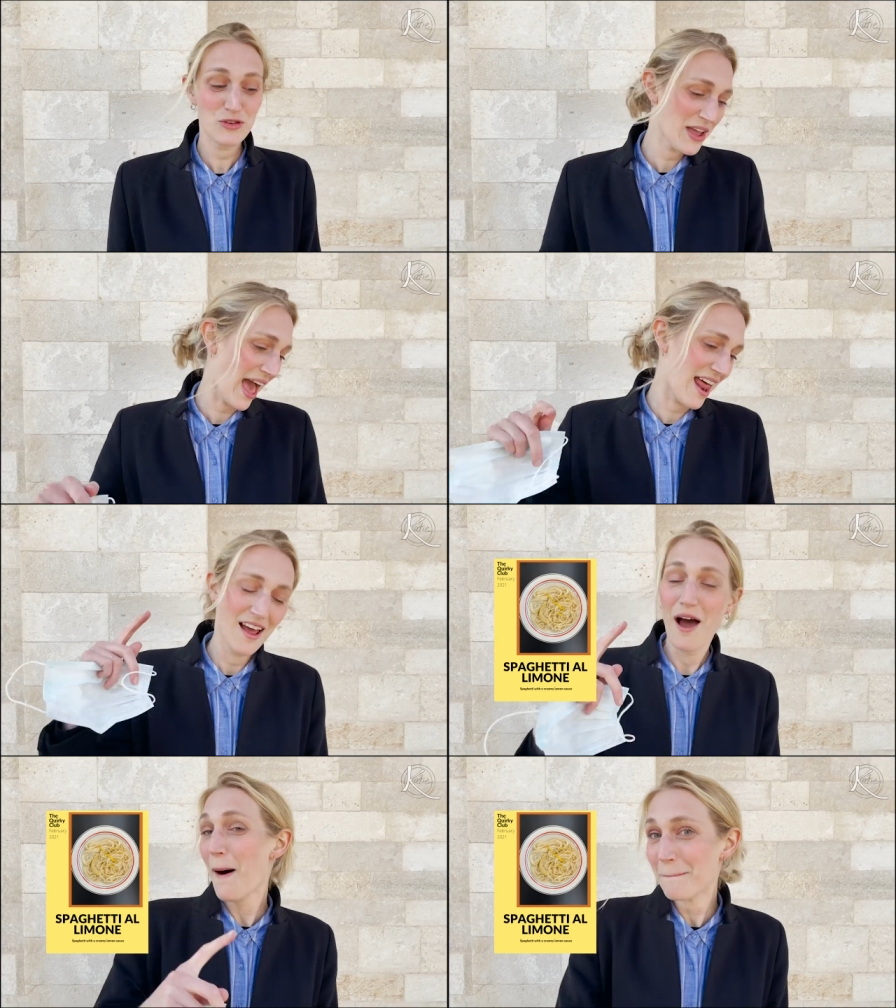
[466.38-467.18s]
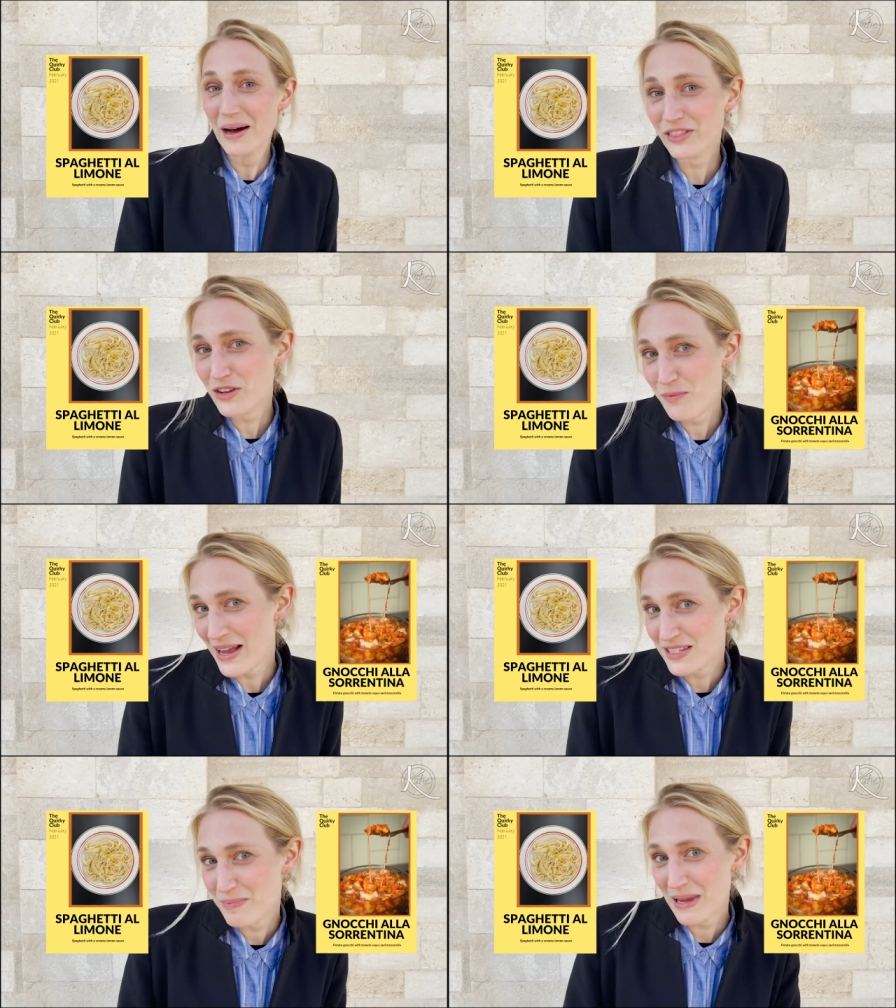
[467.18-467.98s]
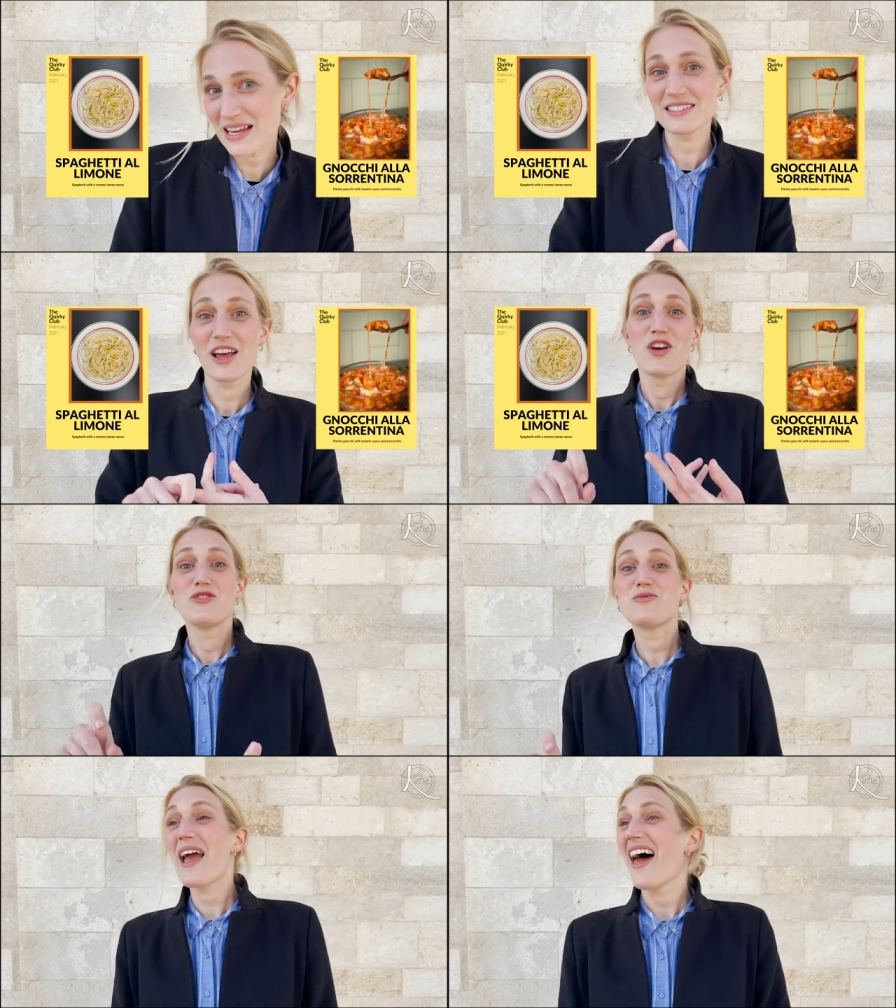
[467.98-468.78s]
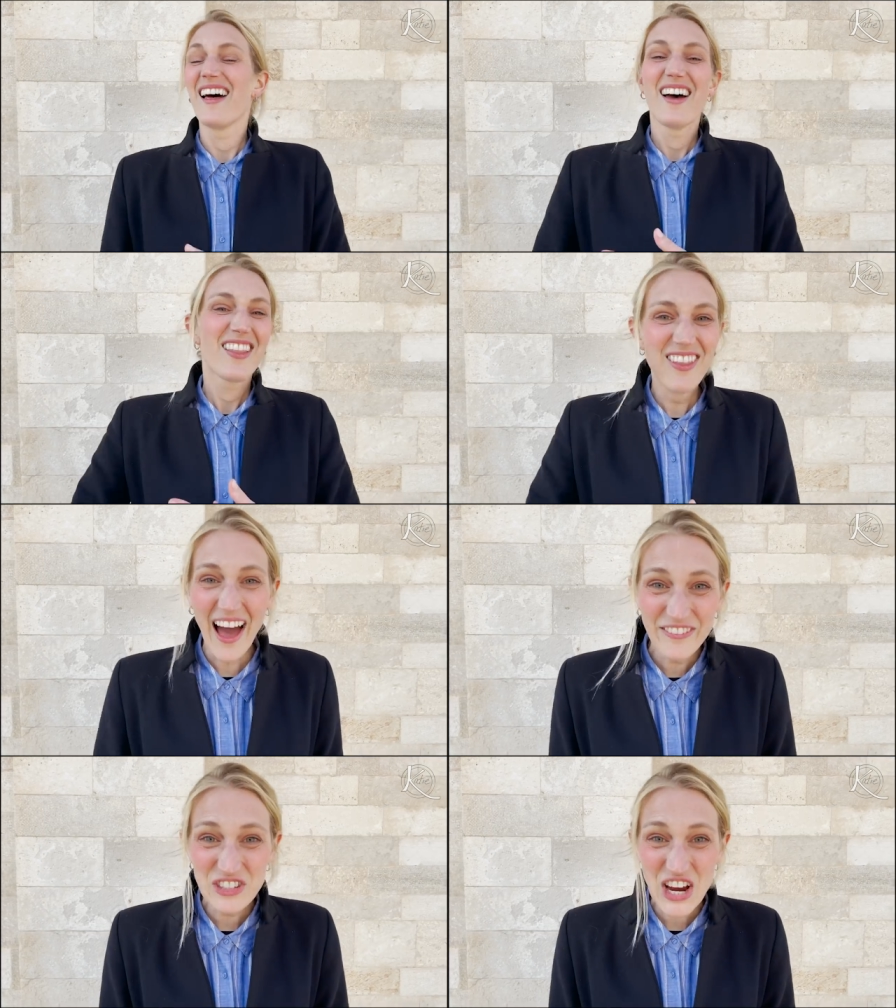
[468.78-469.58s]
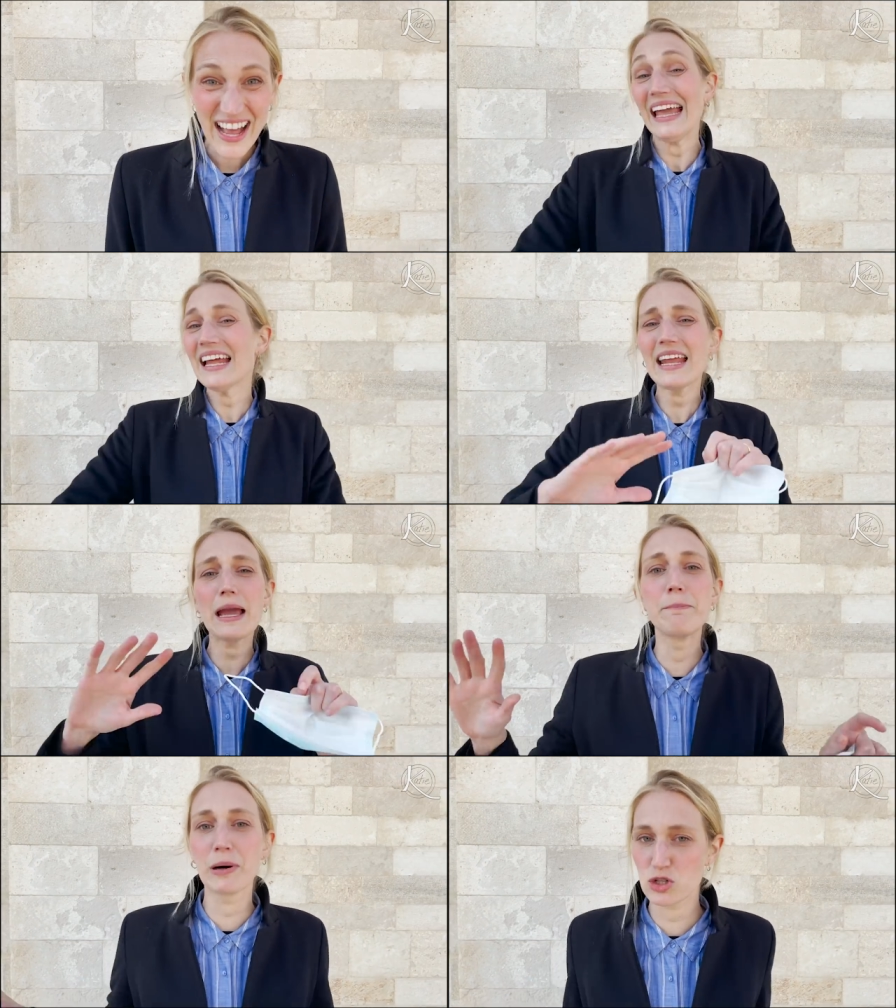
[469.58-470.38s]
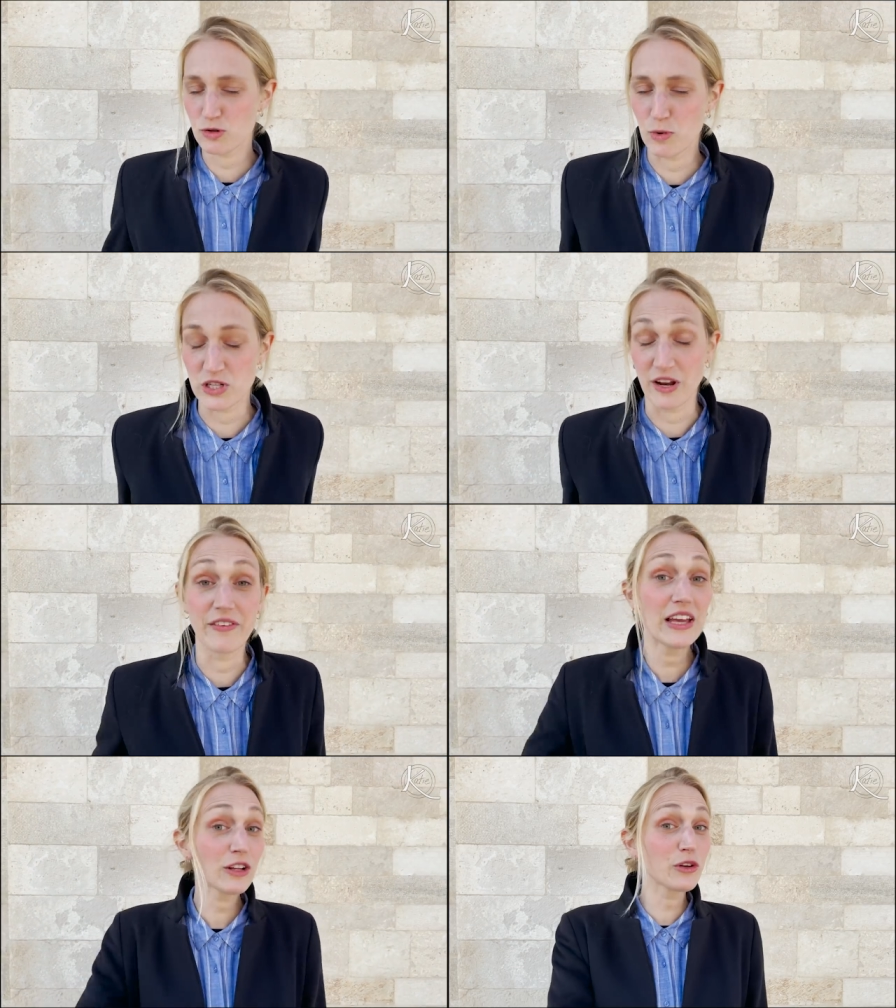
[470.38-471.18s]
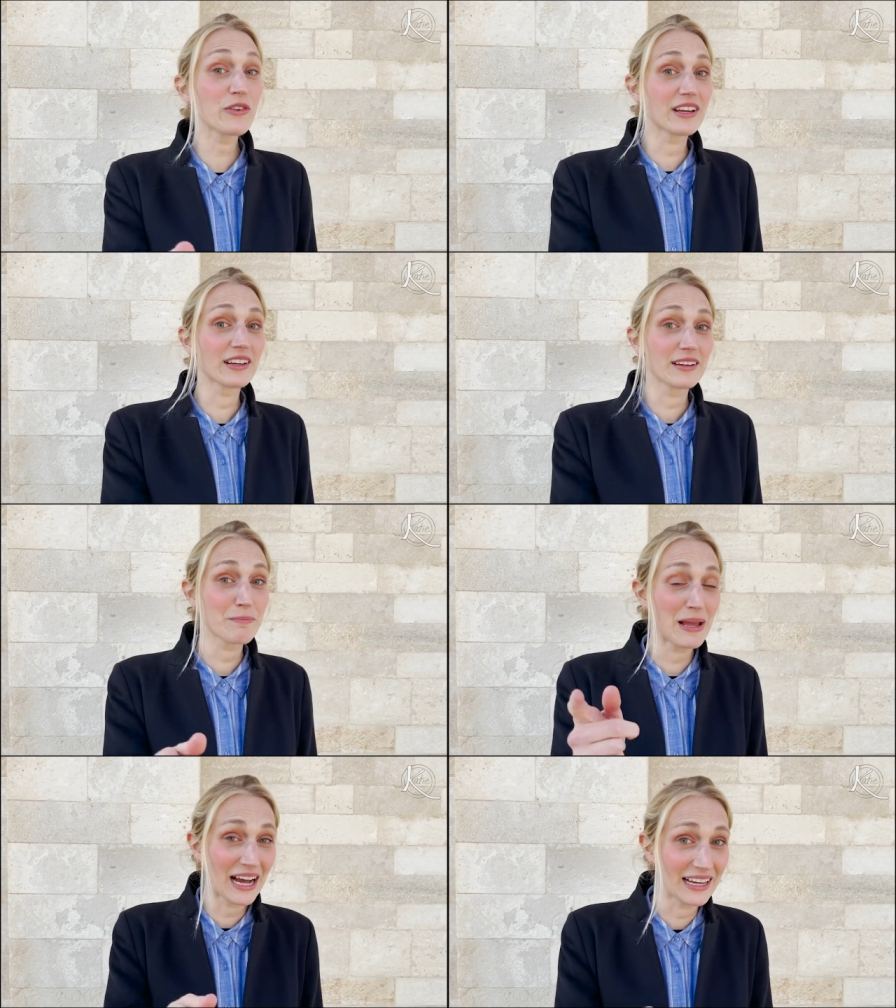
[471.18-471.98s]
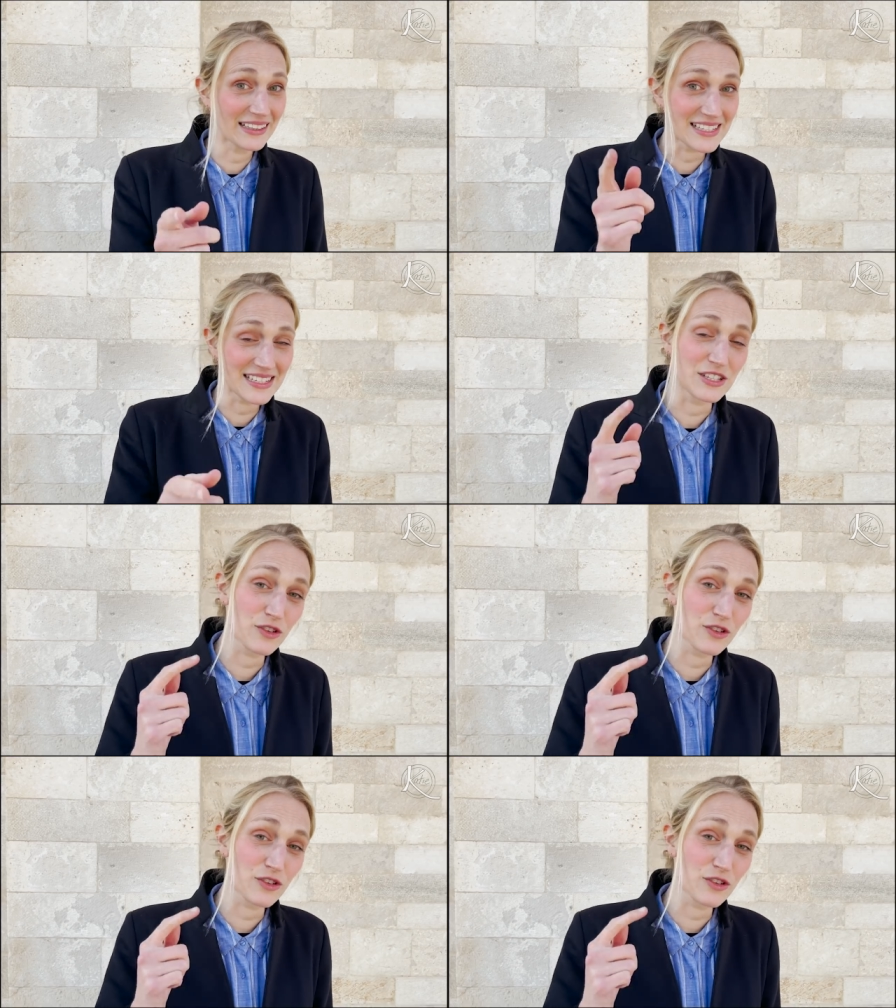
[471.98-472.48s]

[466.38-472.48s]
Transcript: you get monthly recipes, you get live chats, and a bunch more stuff, including behind the scenes